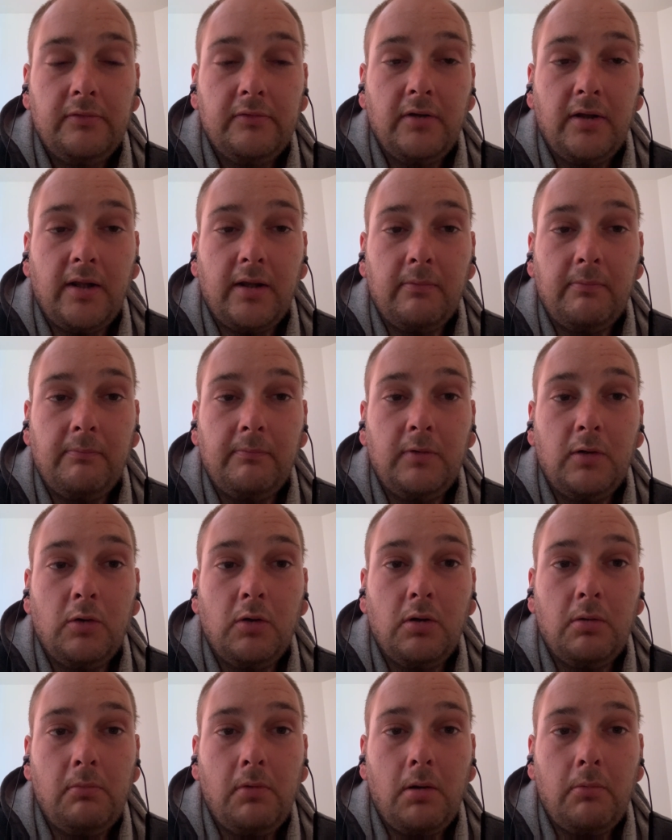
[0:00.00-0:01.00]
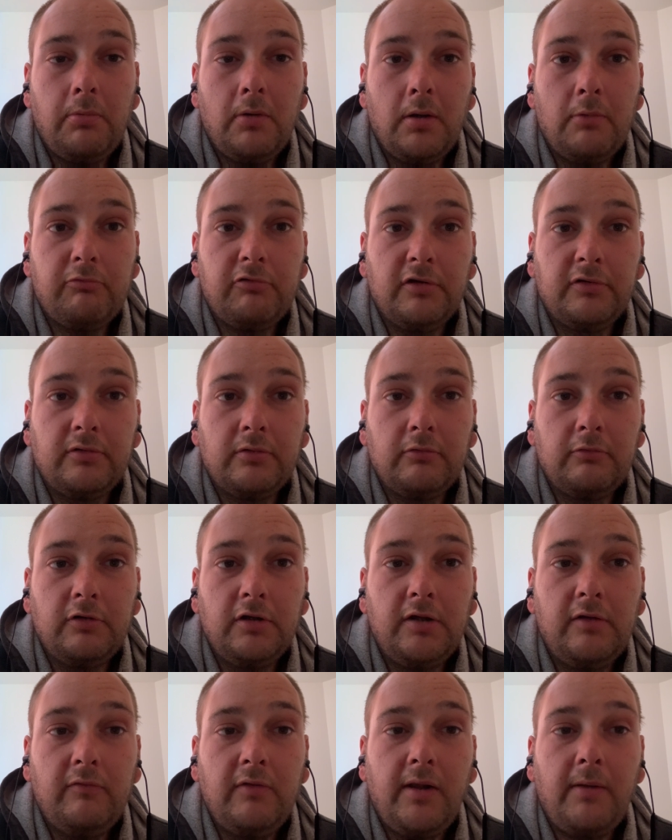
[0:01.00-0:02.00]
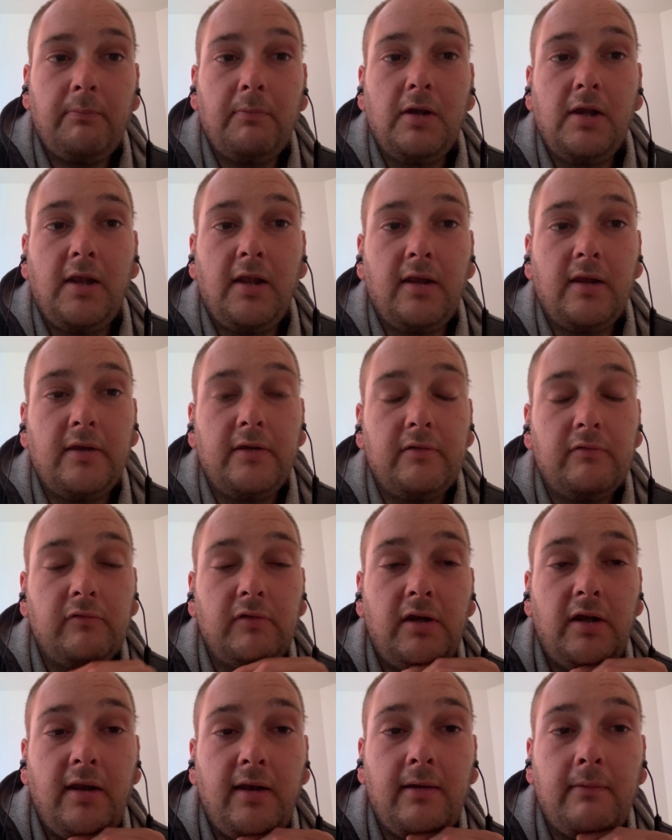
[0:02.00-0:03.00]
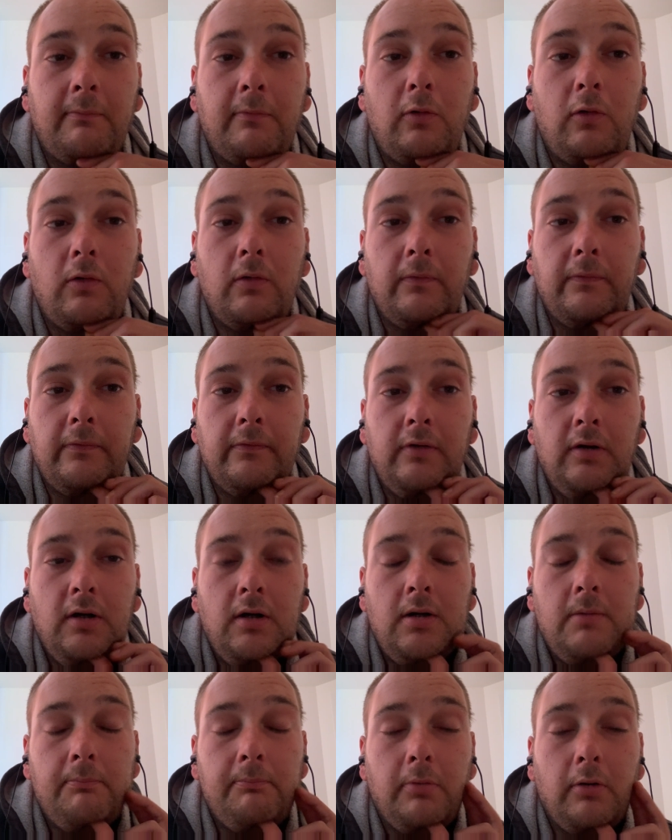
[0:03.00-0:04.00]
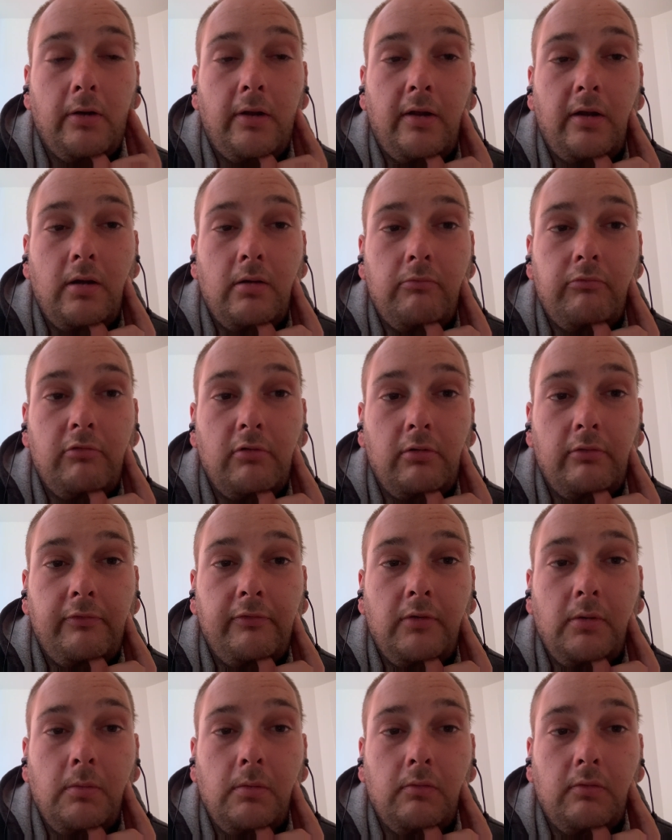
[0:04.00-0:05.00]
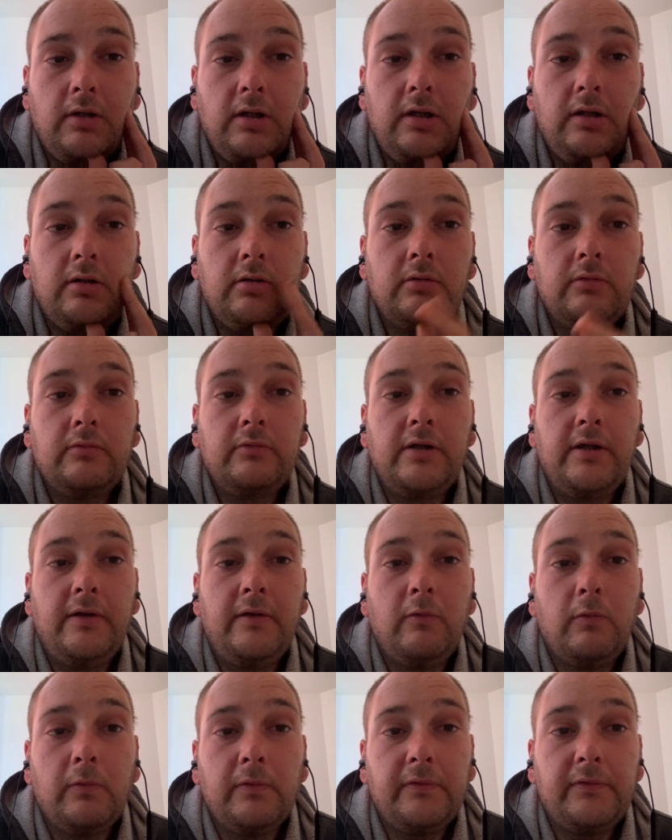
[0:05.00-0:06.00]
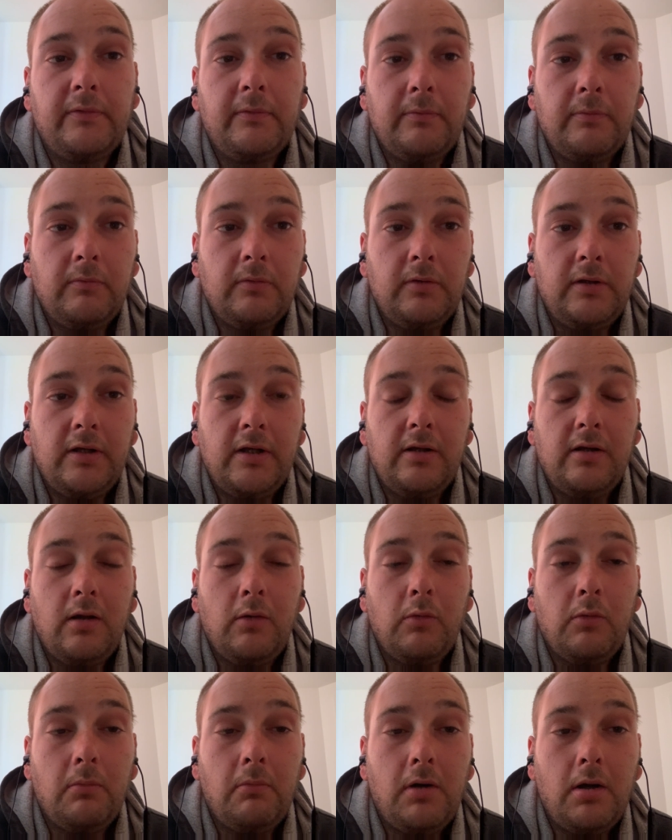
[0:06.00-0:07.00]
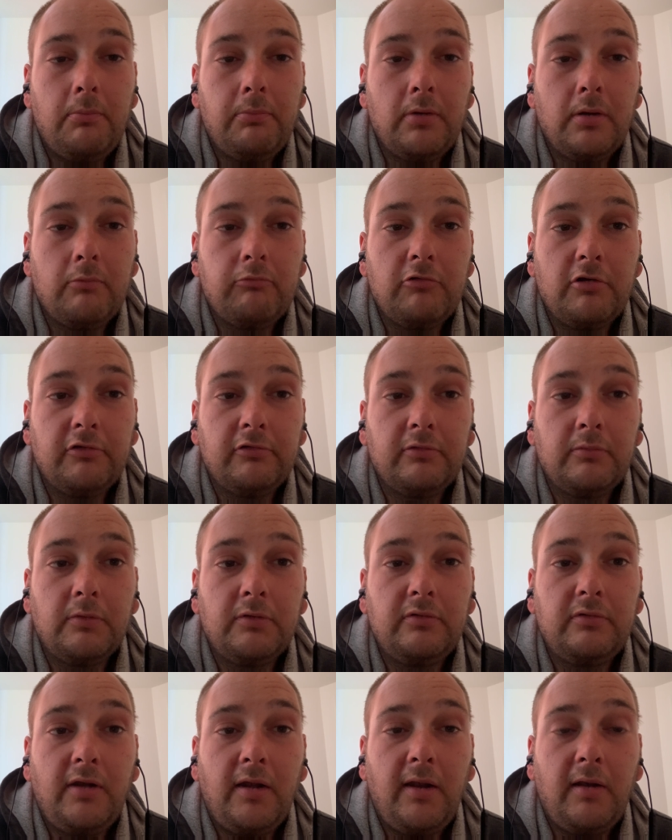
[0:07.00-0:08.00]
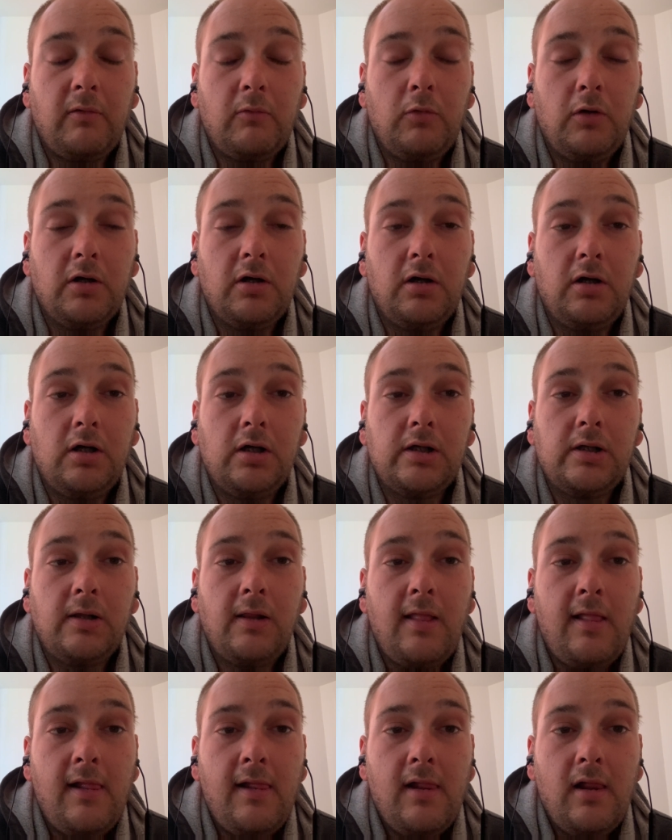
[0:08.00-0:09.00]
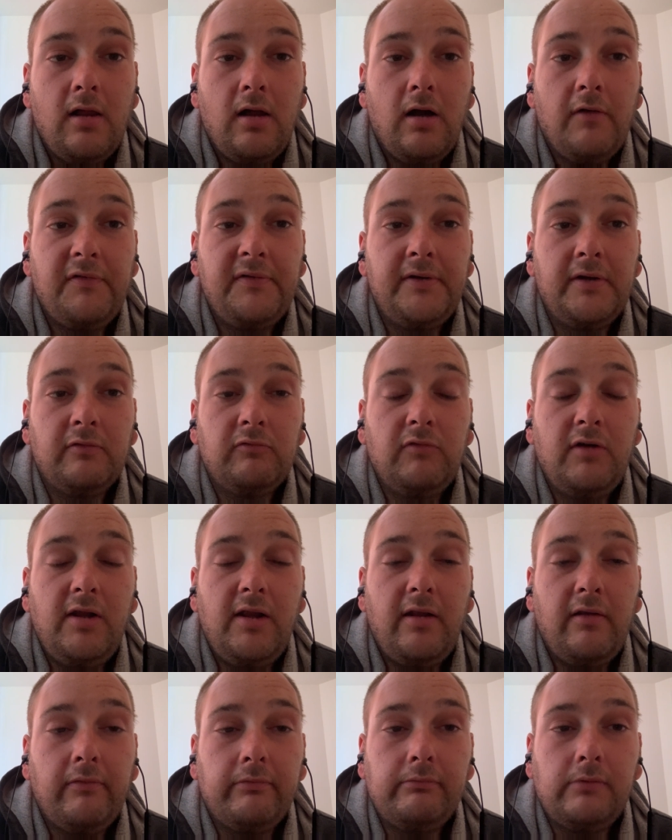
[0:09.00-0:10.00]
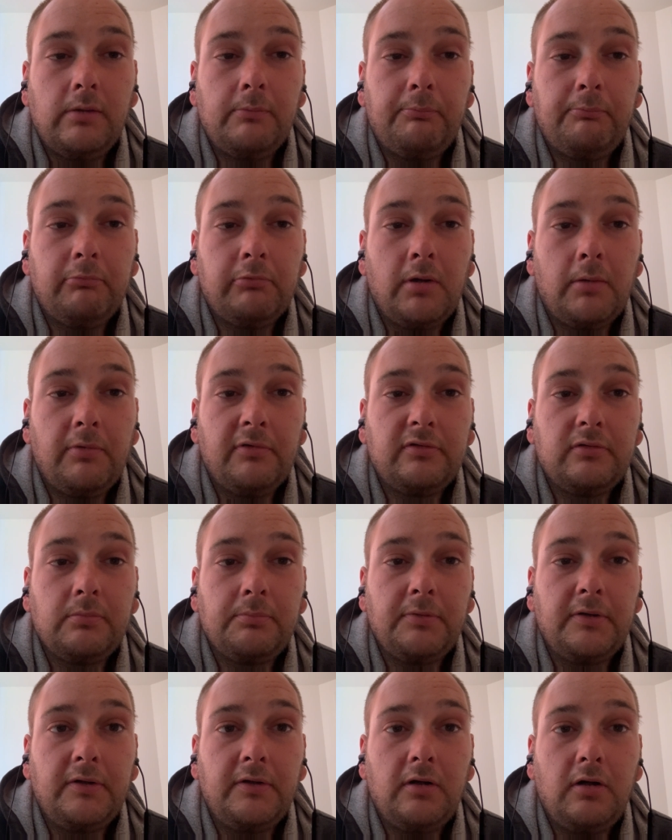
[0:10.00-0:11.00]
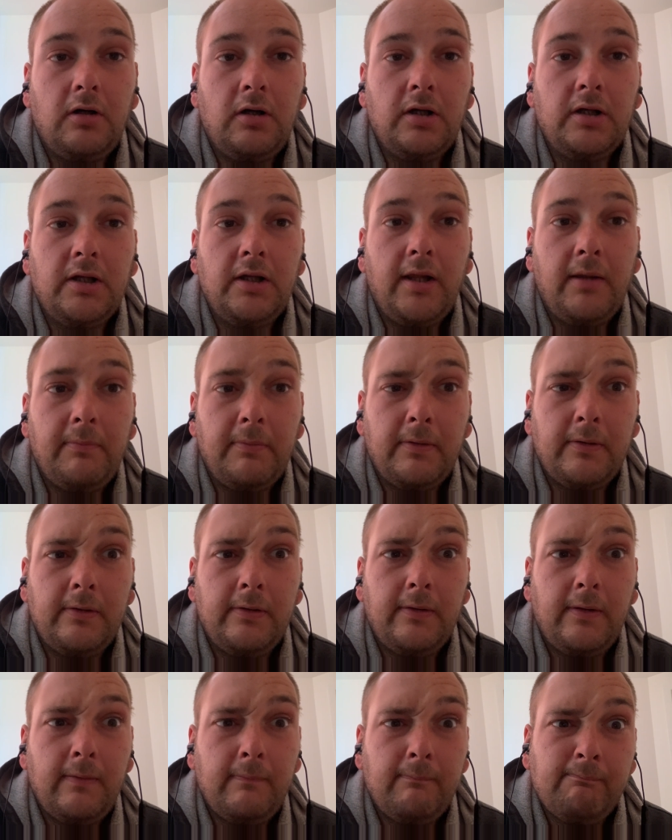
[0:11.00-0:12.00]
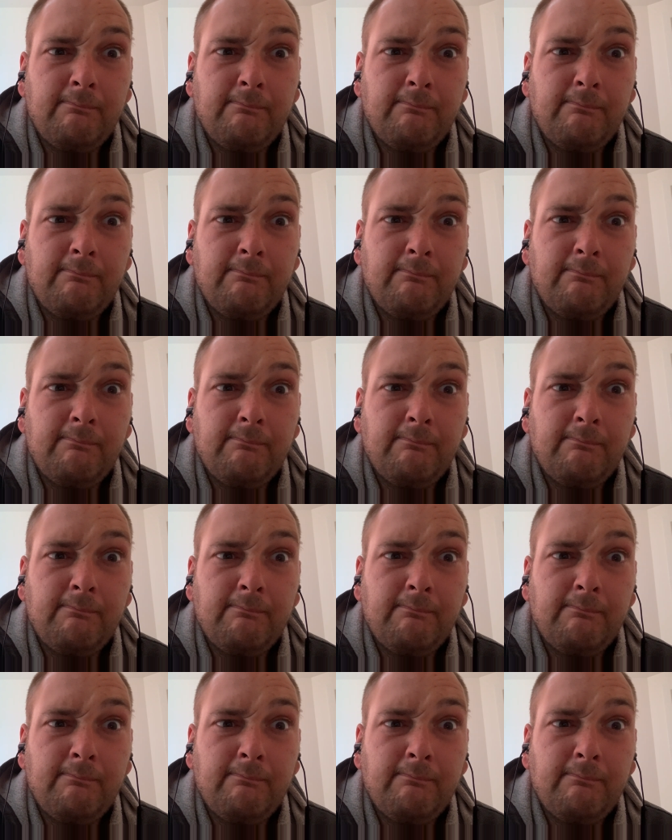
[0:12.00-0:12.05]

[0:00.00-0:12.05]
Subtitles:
Just to lower my blood pressure, really. That's basically the reason I'm on bisoprolol fumarate, in order to lower my blood pressure, which is quite high. I think the reason for my blood pressure being high is because